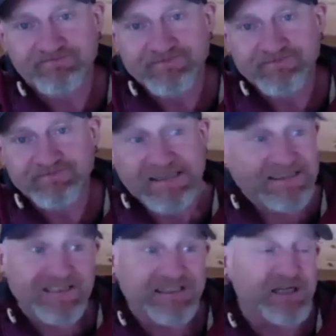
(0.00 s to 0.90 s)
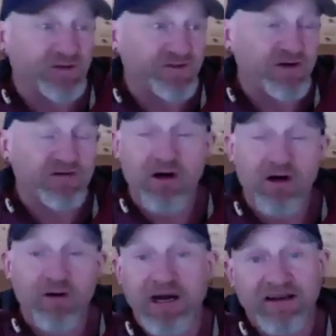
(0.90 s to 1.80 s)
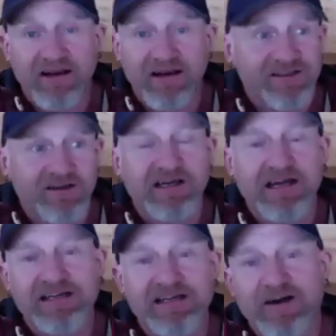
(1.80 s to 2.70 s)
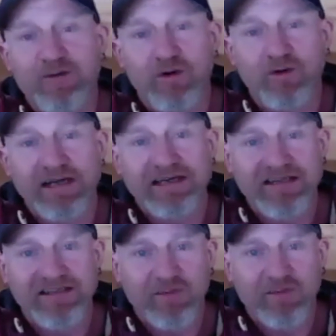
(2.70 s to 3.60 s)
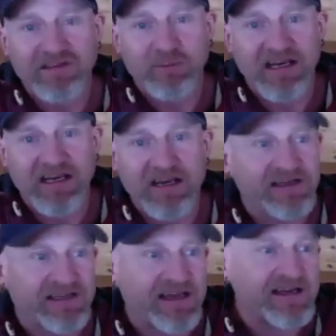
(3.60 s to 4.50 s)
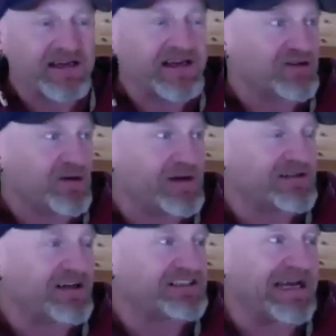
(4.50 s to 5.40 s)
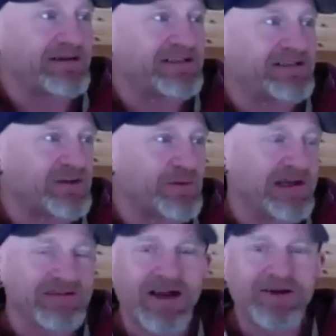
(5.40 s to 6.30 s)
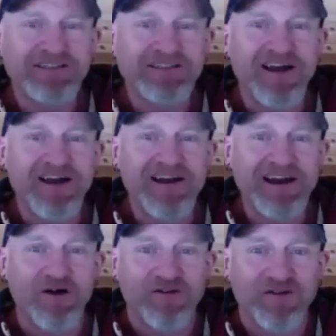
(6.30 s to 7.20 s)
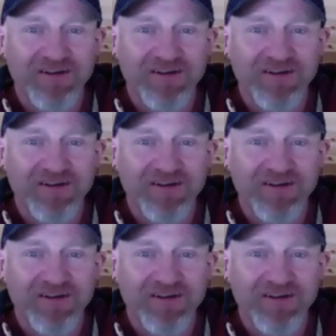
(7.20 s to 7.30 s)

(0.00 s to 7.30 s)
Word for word: He's in the centrifuge, can't break it. He's stuck against that wall. He needs someone to break it, but he's, he's almost like shouting through the window, don't turn it off.